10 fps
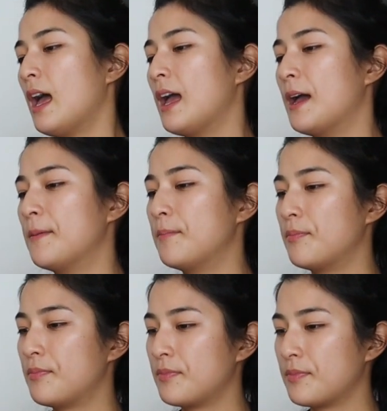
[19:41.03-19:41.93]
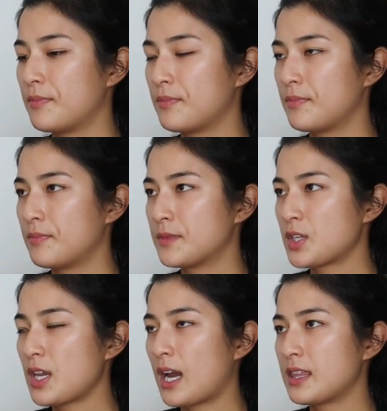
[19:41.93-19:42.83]
So
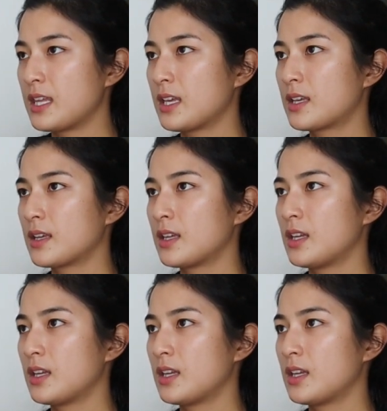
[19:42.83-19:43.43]
yeah, I think